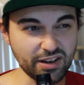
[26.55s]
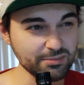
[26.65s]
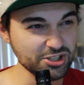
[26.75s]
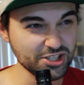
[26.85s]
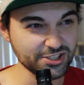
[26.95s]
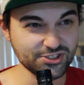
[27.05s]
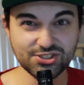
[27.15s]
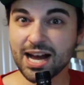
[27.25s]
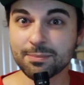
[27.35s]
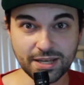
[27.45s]
I'm just going to
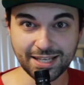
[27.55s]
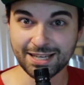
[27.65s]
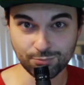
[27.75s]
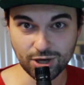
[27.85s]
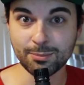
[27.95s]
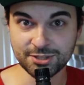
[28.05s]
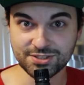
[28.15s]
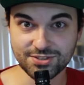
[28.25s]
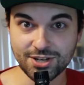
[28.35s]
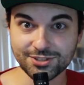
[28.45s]
stop making promises